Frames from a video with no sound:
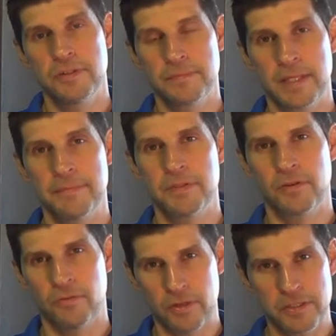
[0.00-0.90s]
Sometimes the
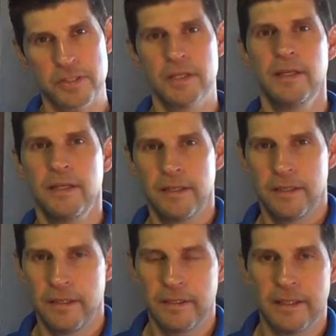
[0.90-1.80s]
crunch
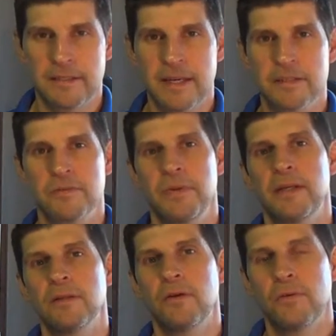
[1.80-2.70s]
could exacerbate
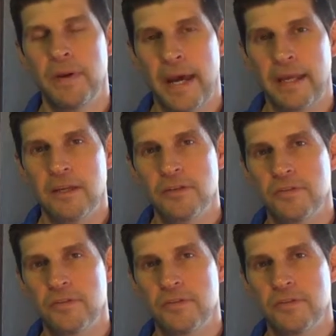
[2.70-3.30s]
a lower back issue.